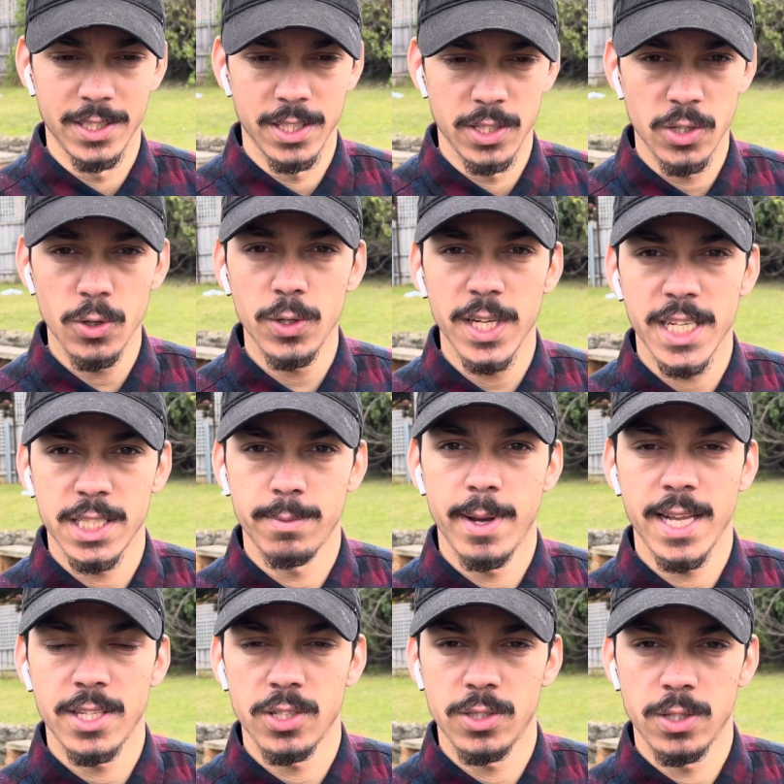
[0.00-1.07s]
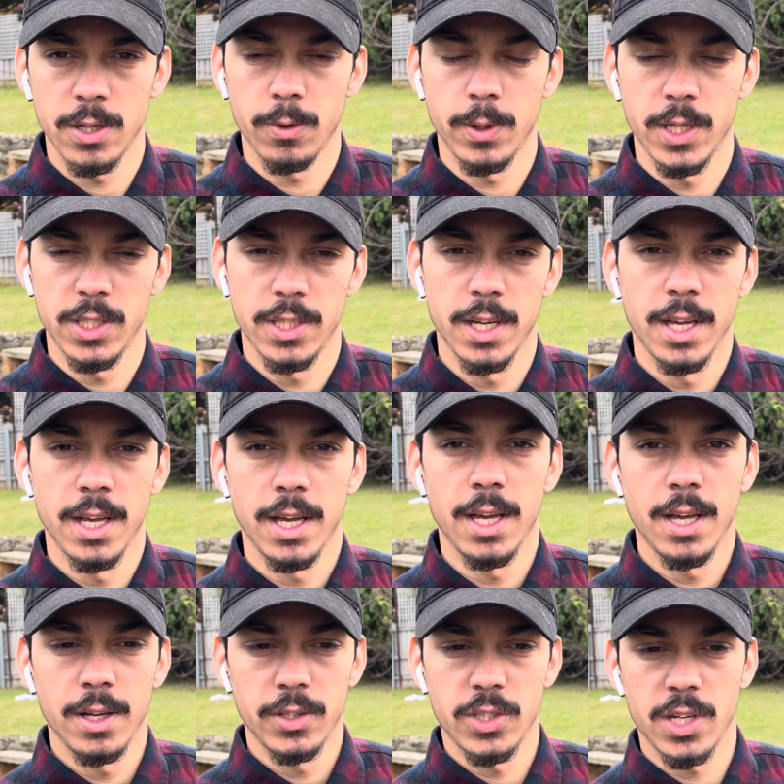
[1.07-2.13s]
the two Test matches series
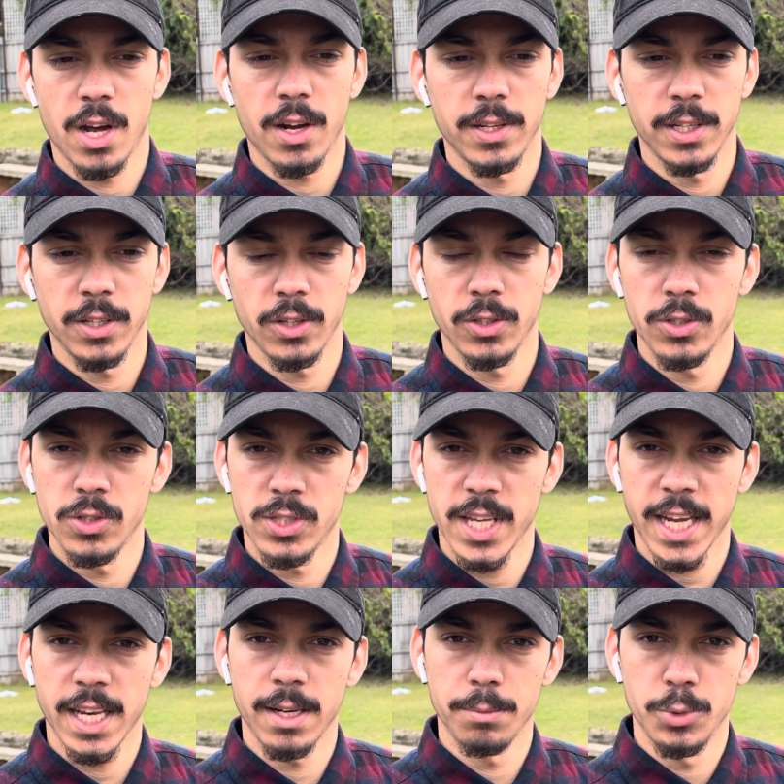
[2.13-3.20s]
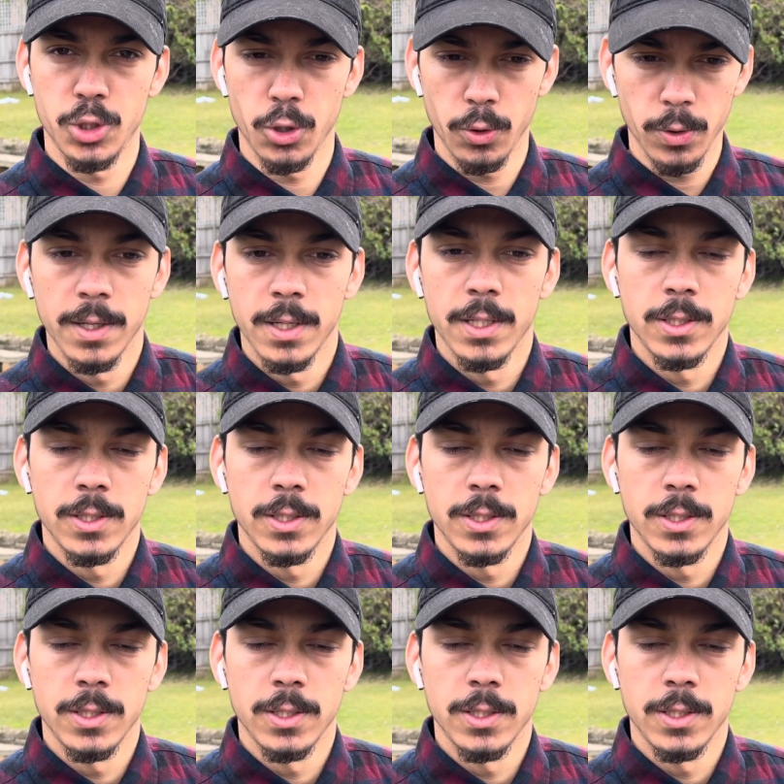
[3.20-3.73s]
starting on 2nd of June.